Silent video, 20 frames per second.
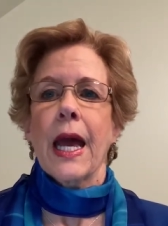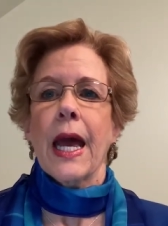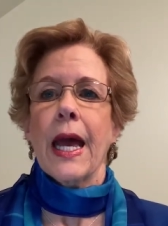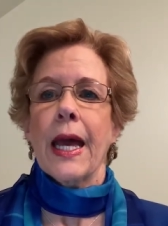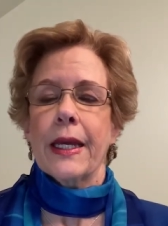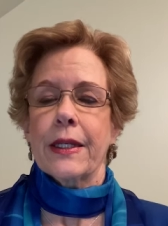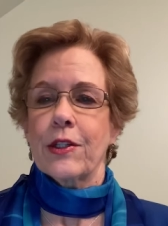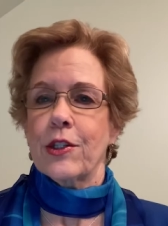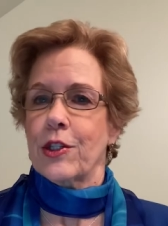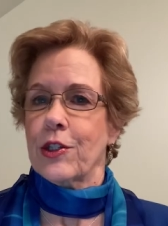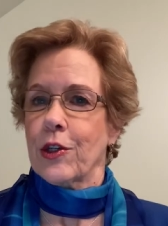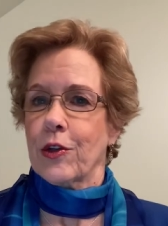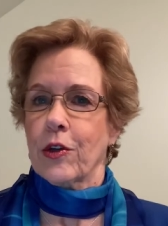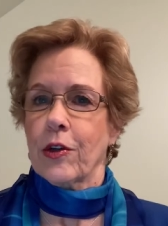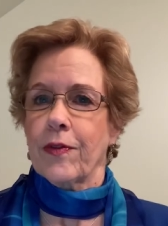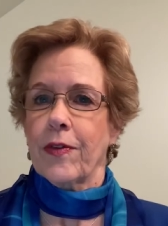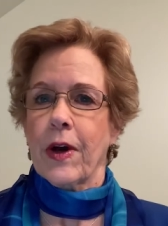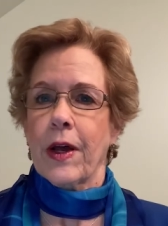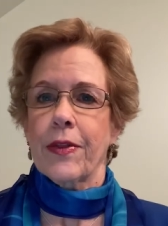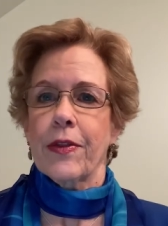and
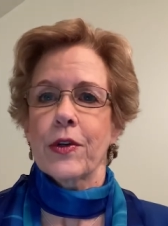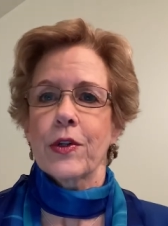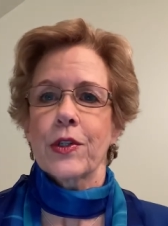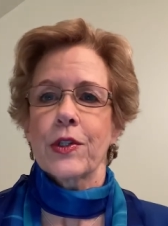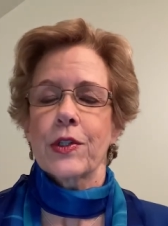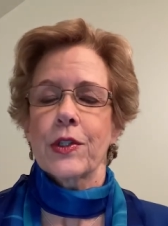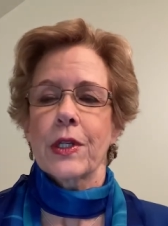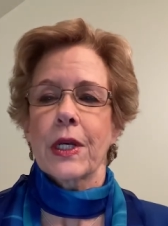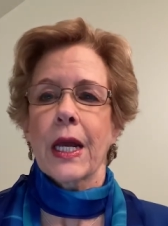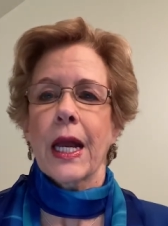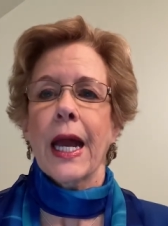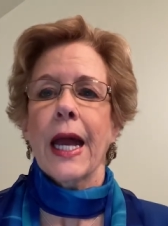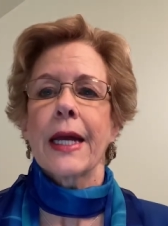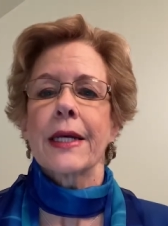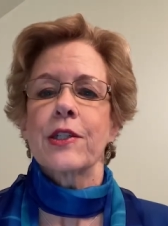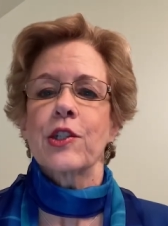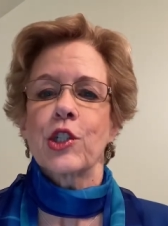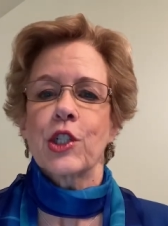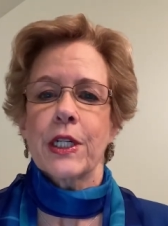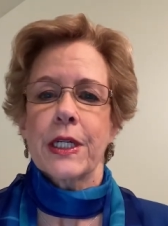serve others
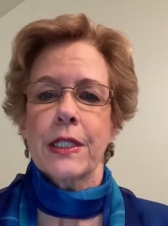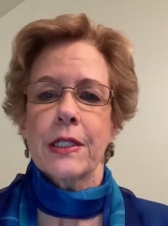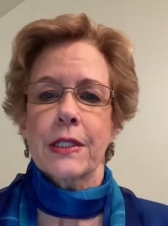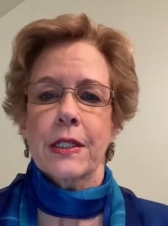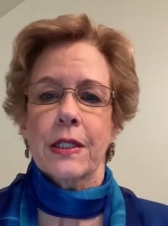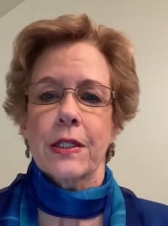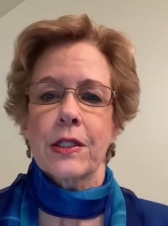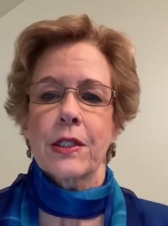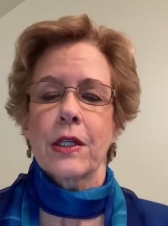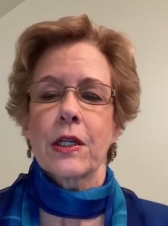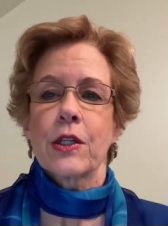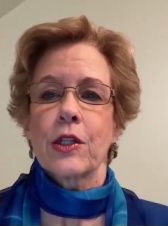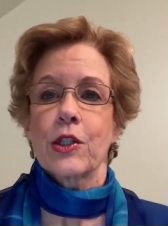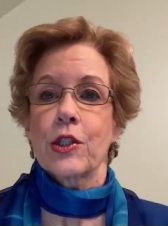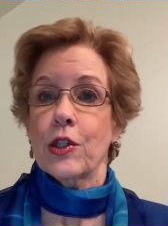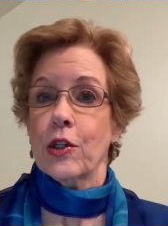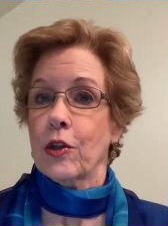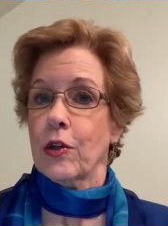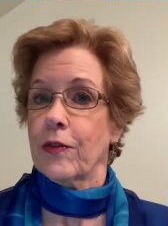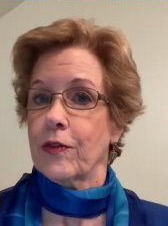as Jesus
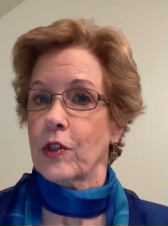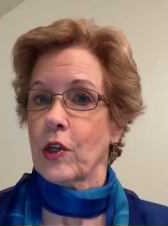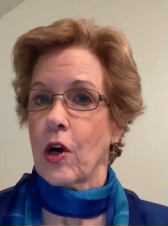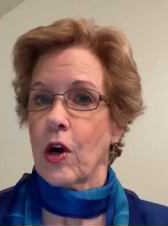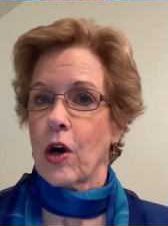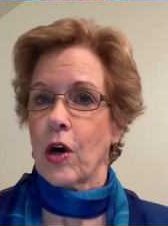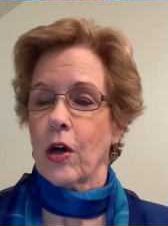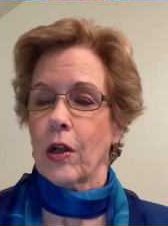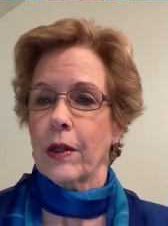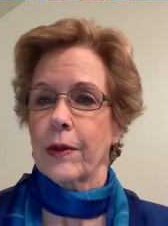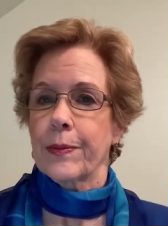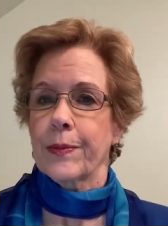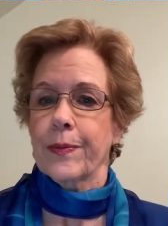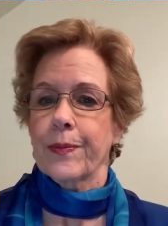served all.